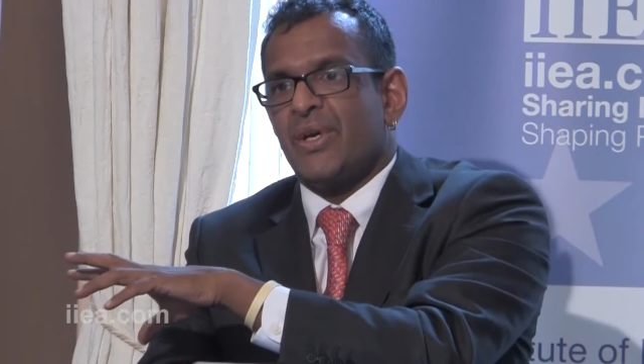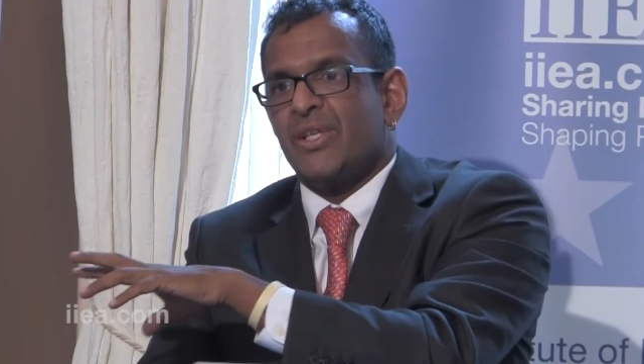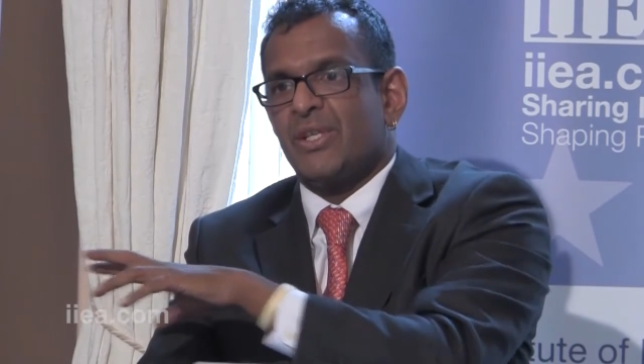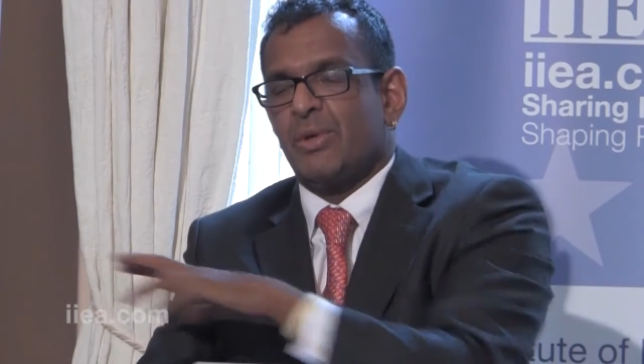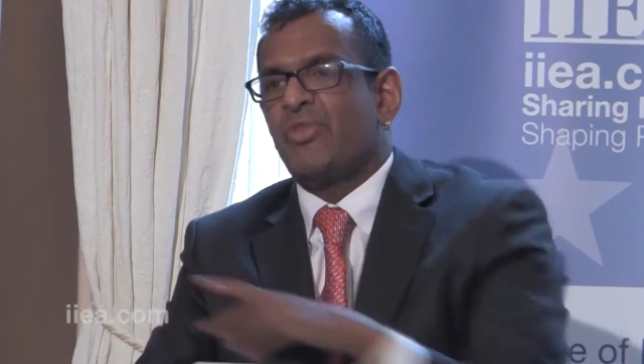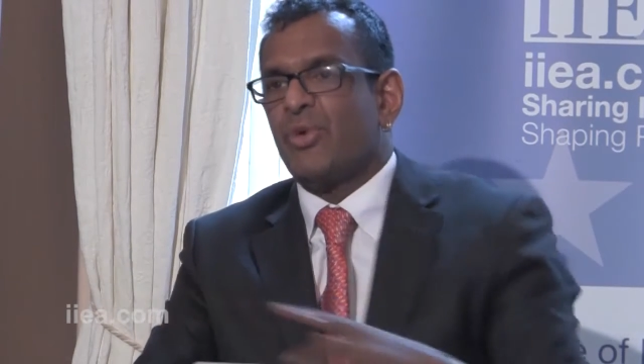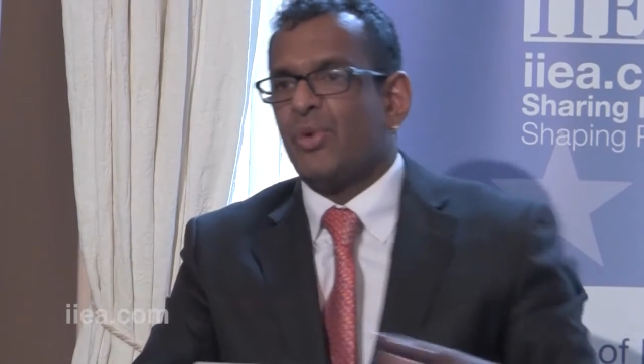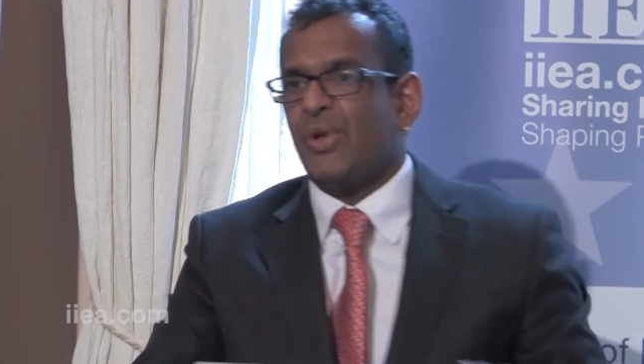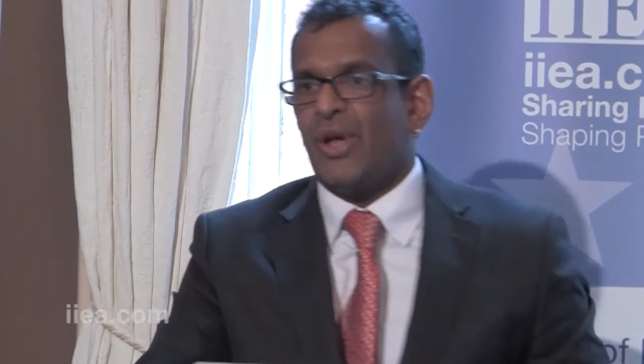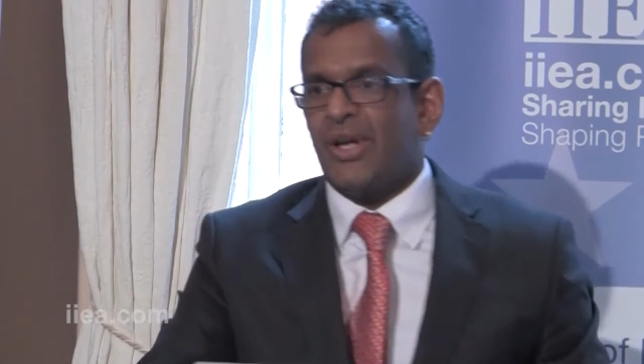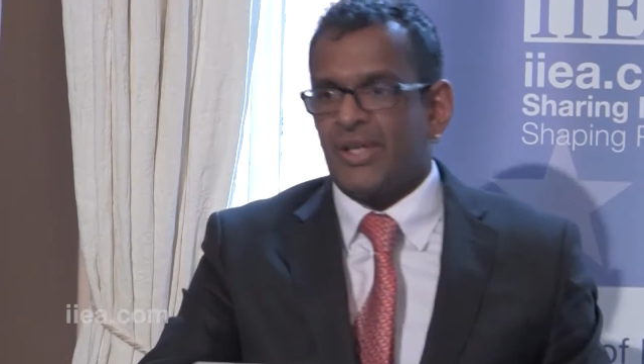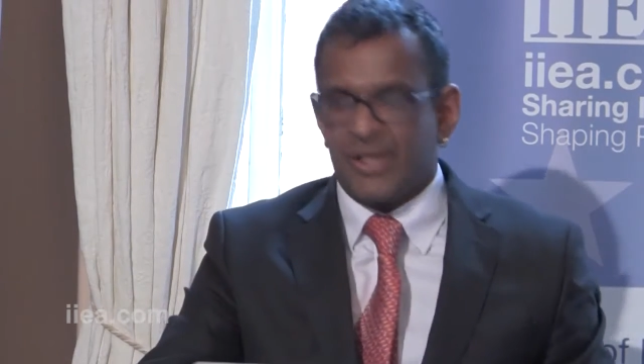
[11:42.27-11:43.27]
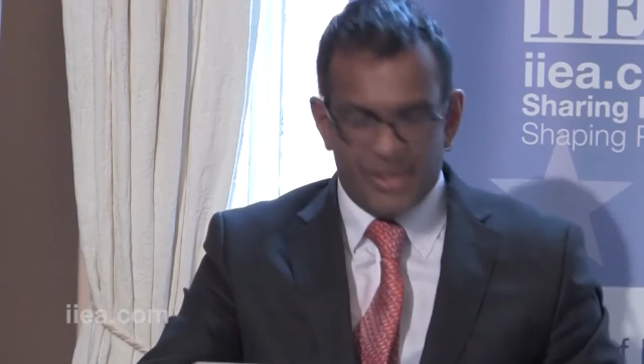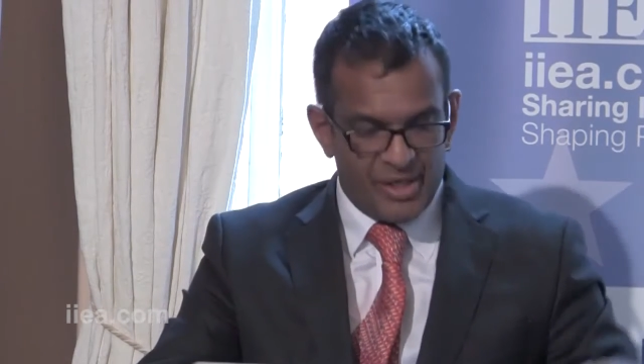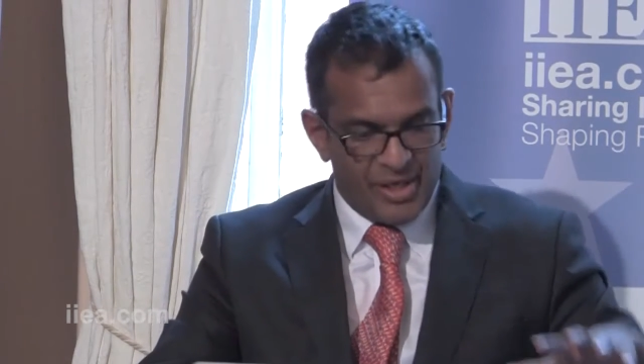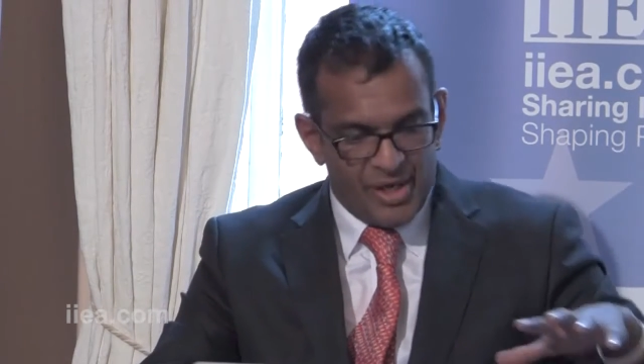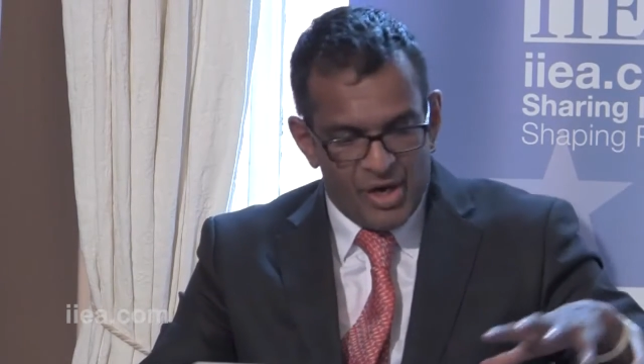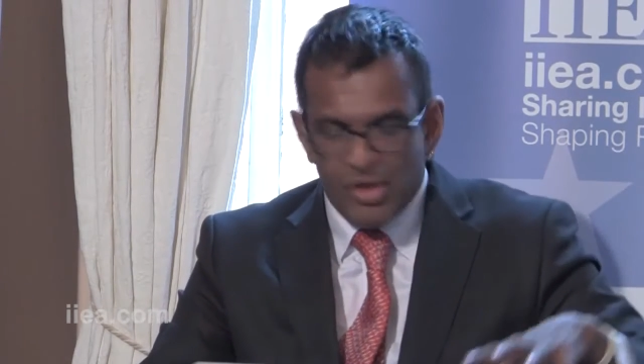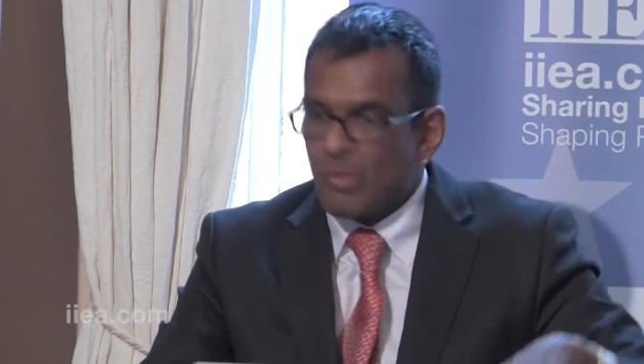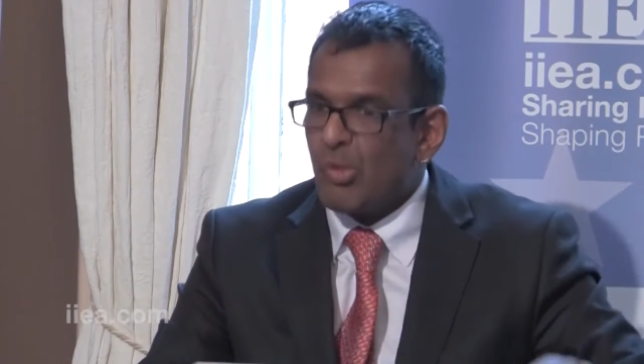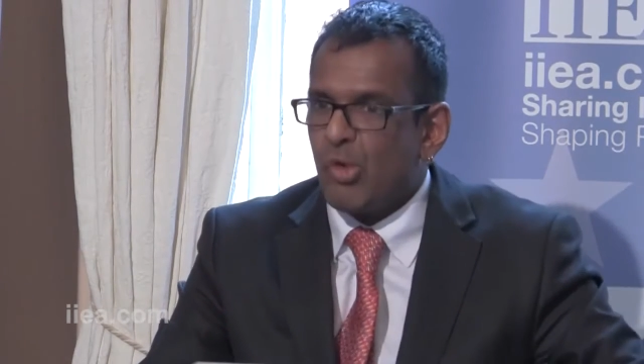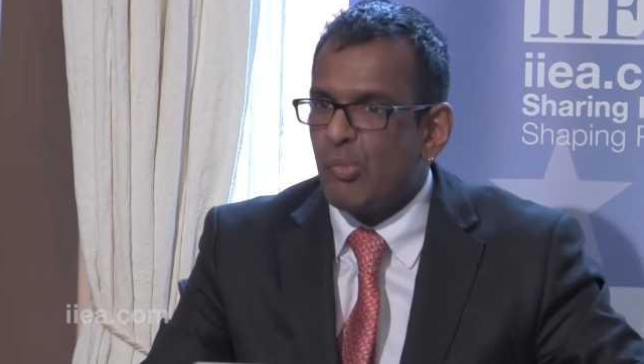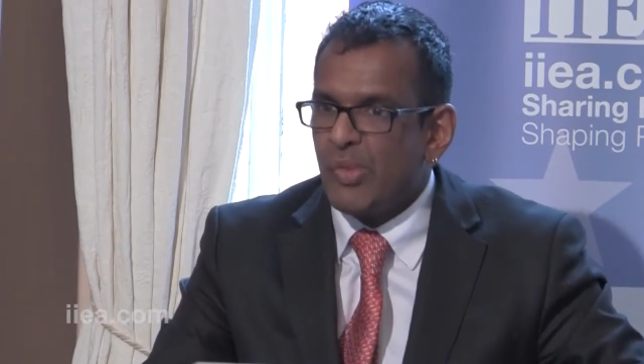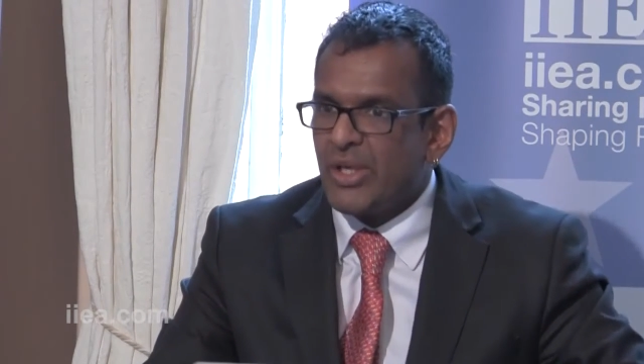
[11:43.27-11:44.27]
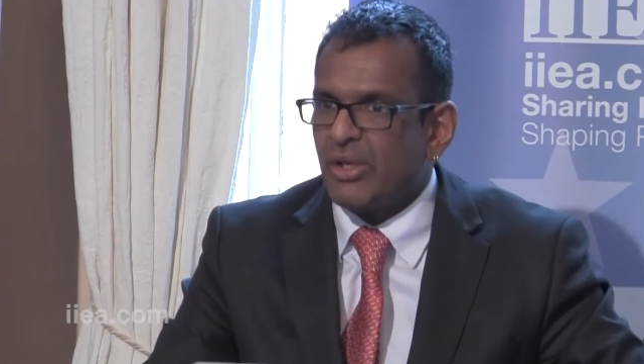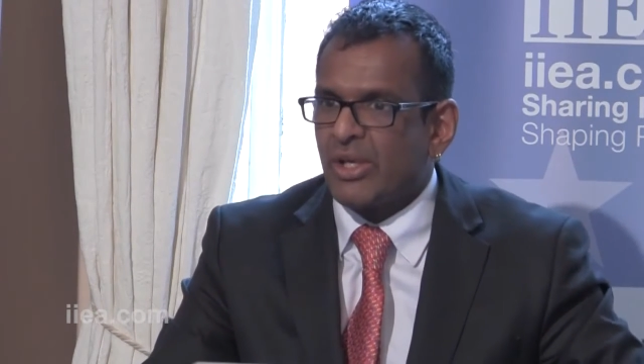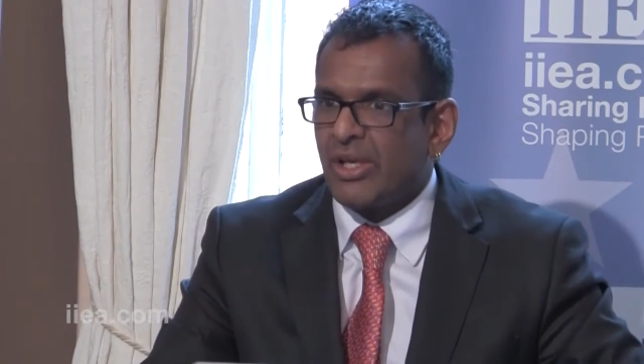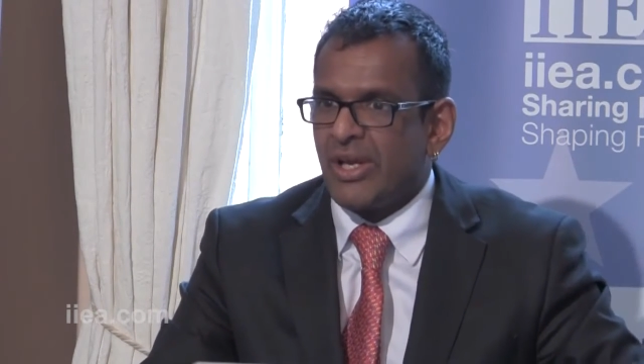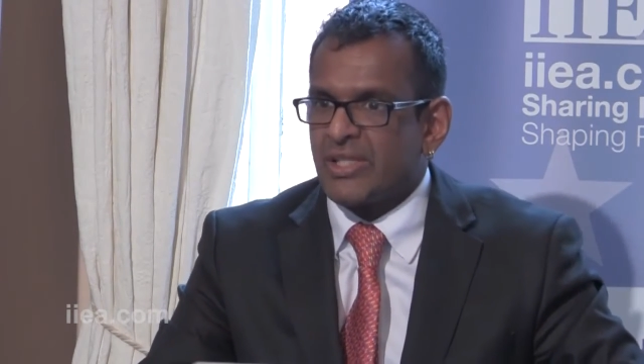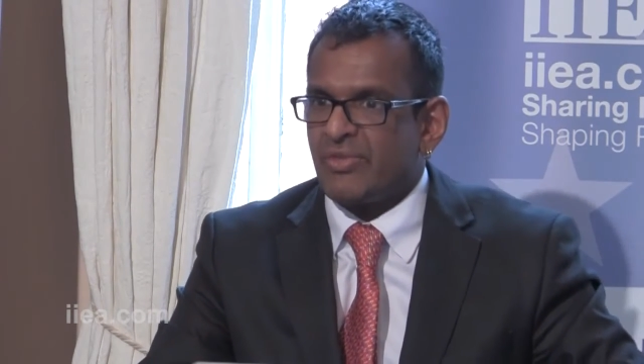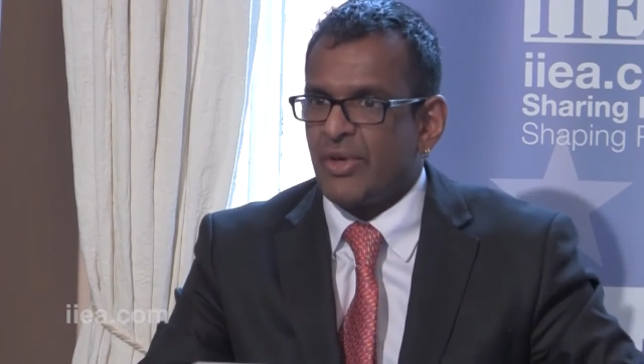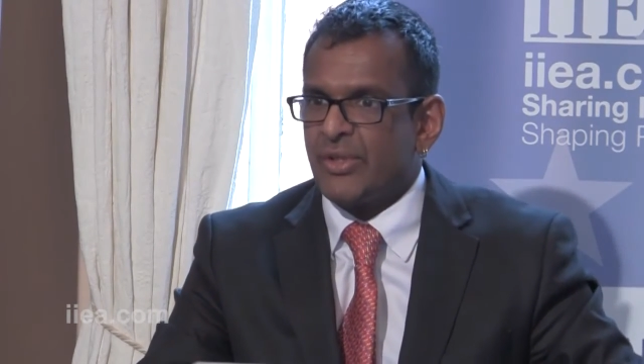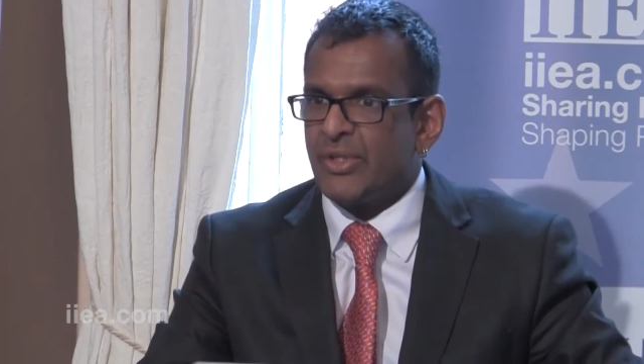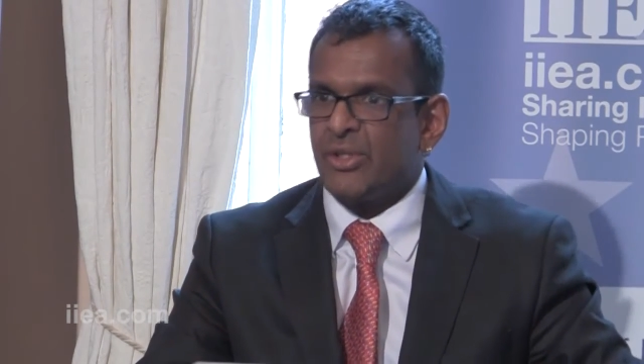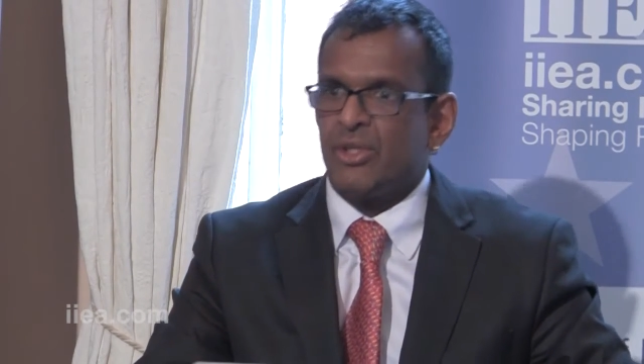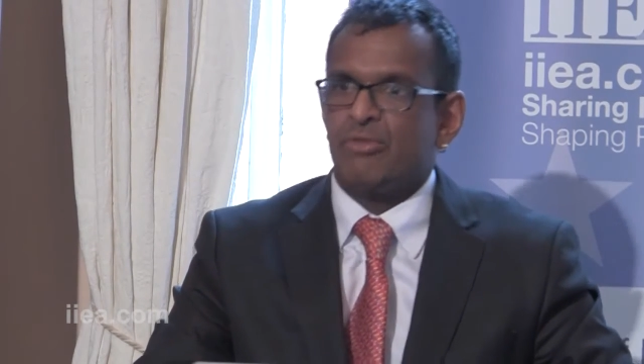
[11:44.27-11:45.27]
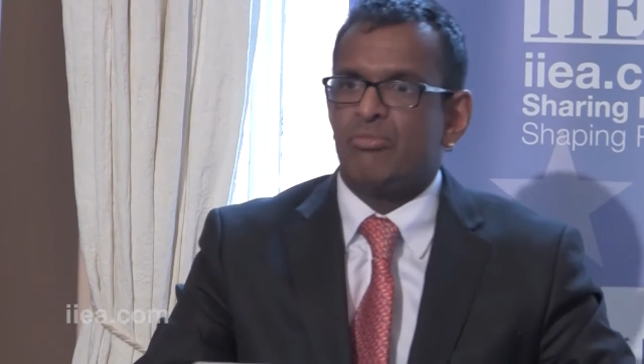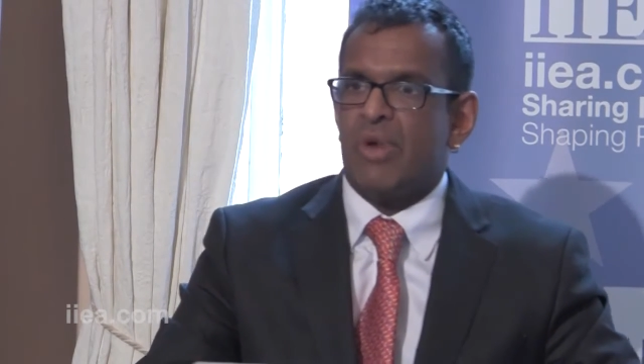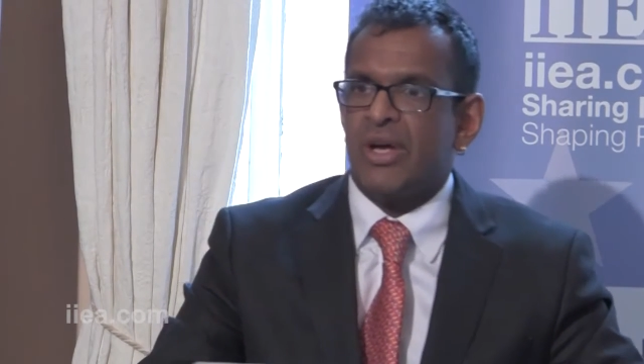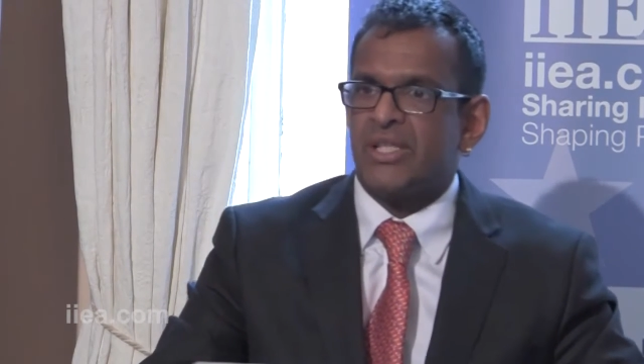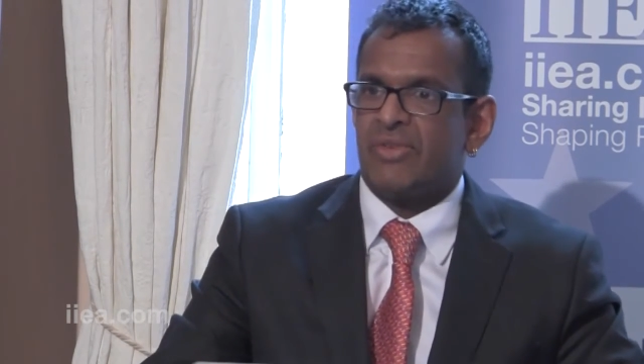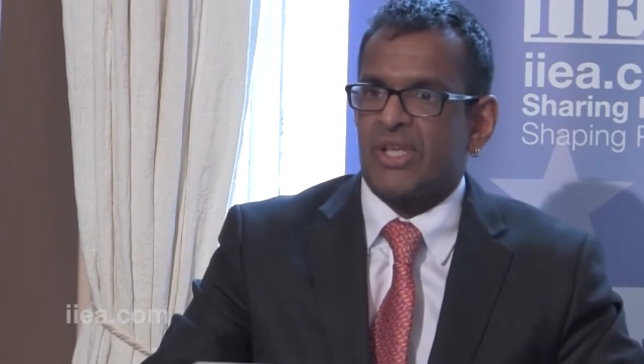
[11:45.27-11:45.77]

So if you like, the more middle-class voters who might